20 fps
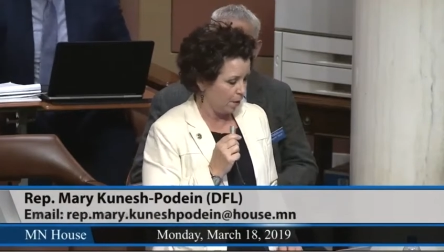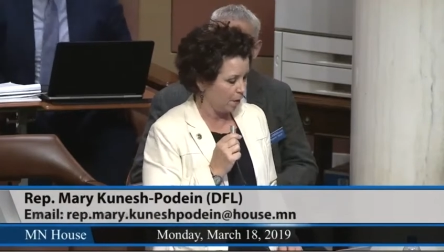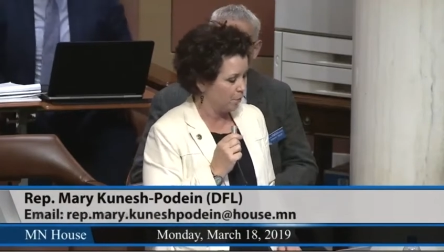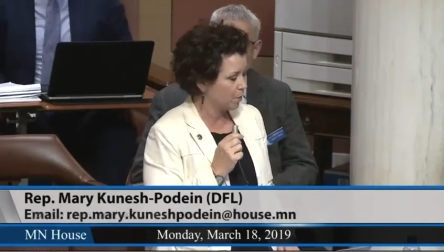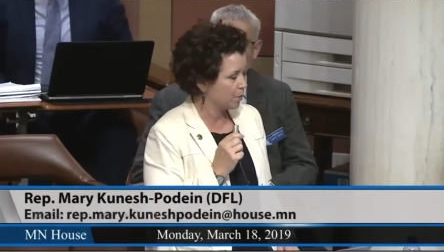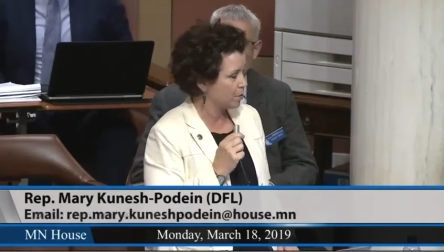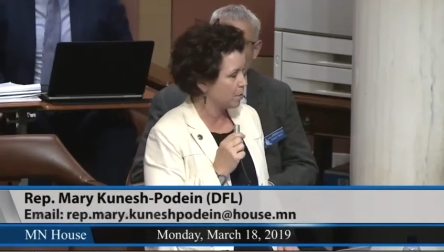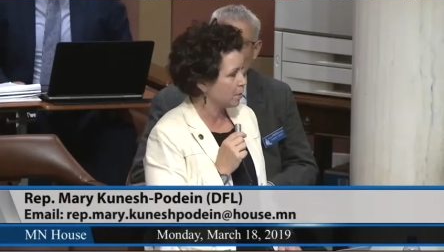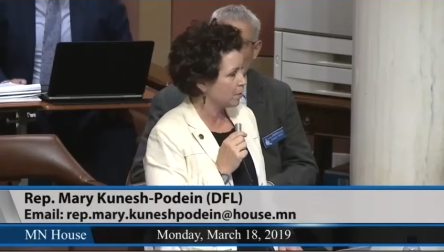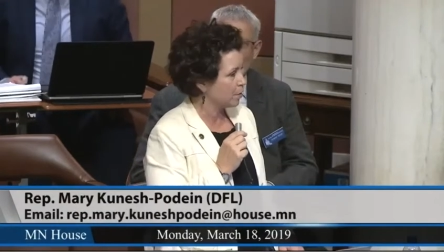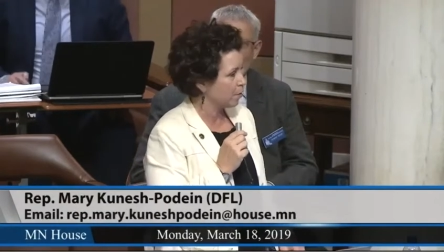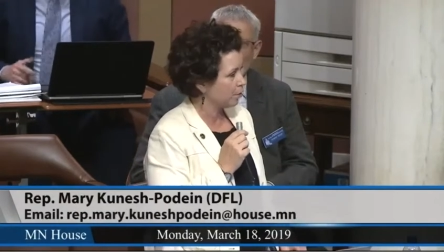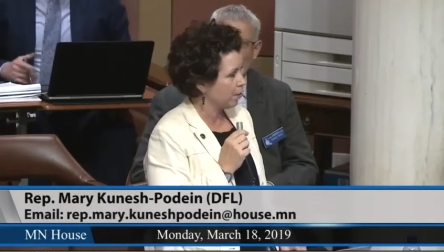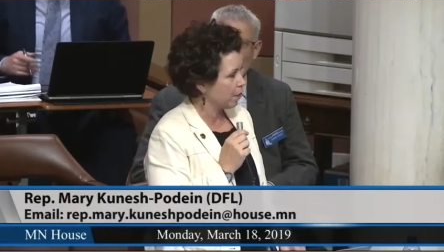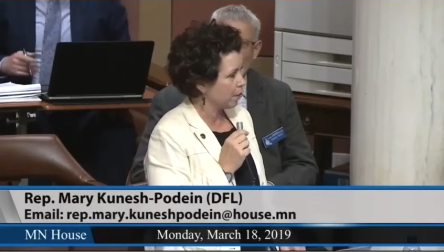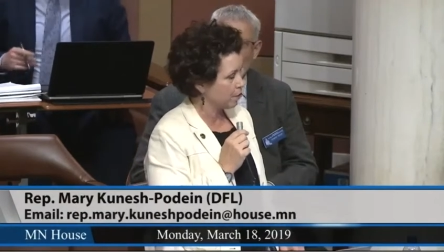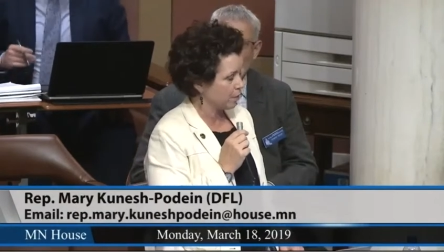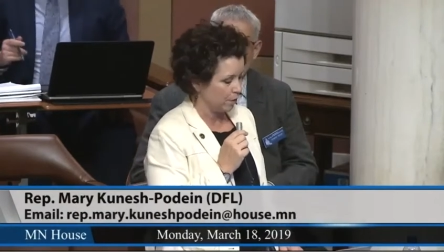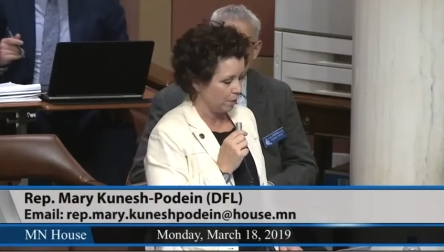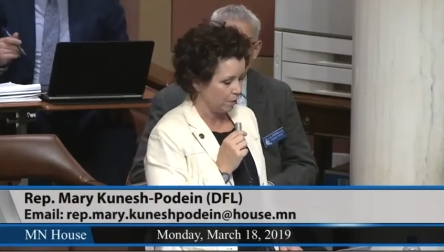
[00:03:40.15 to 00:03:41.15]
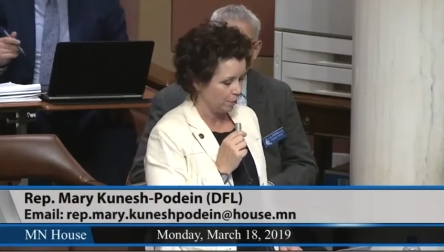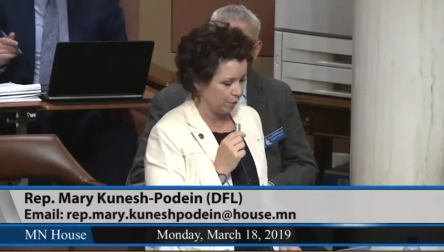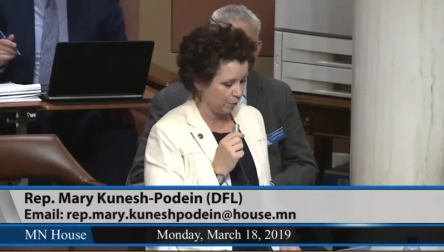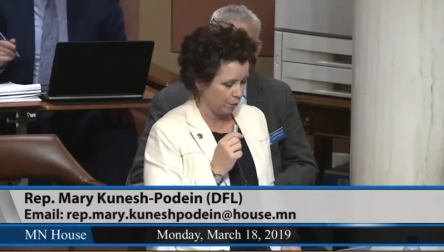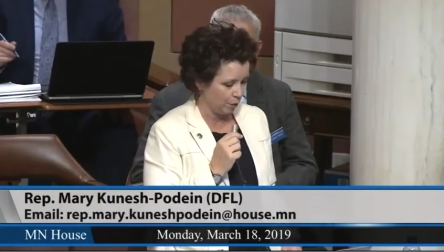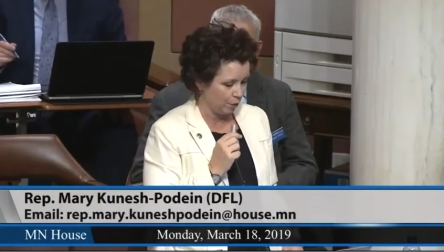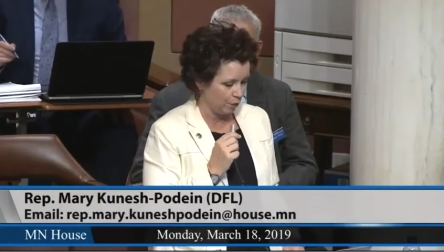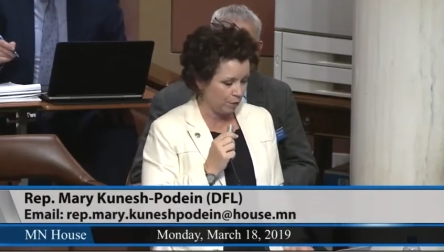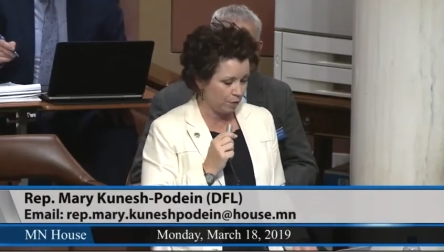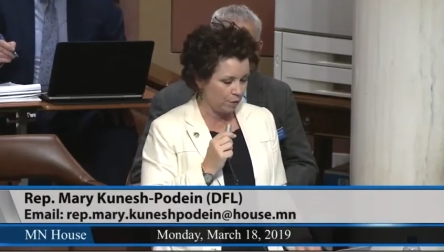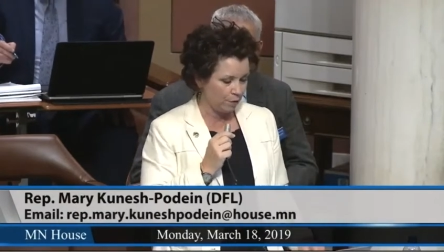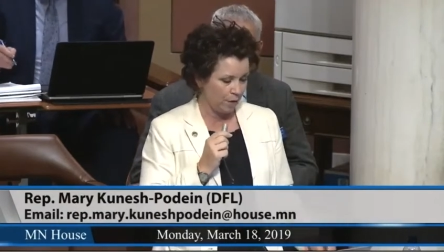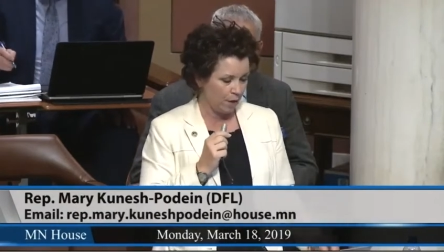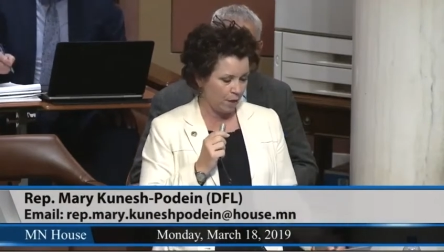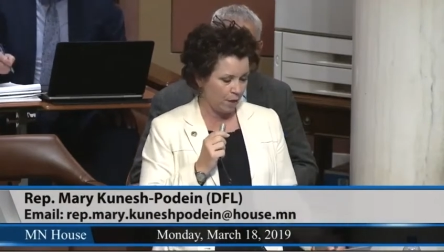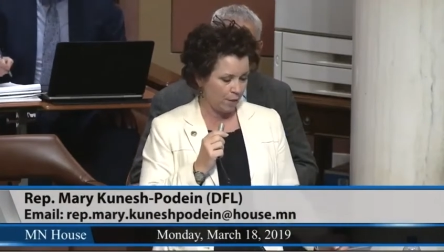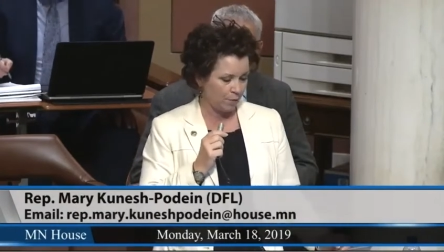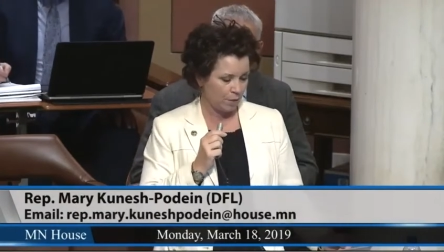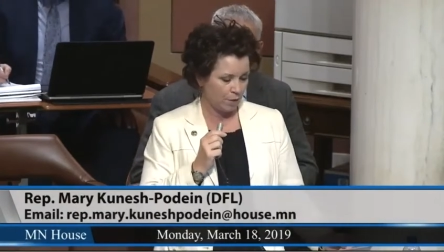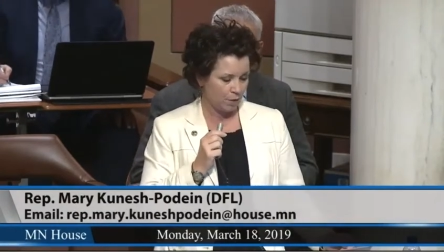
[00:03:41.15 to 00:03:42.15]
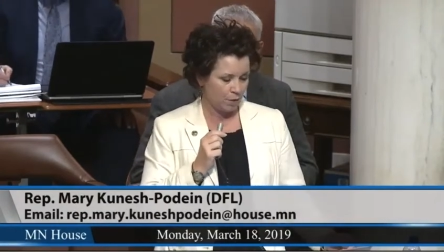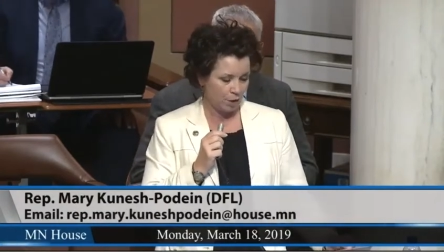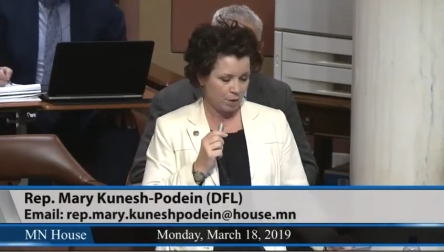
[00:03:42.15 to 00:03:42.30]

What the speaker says: He was the director of Rural Crime and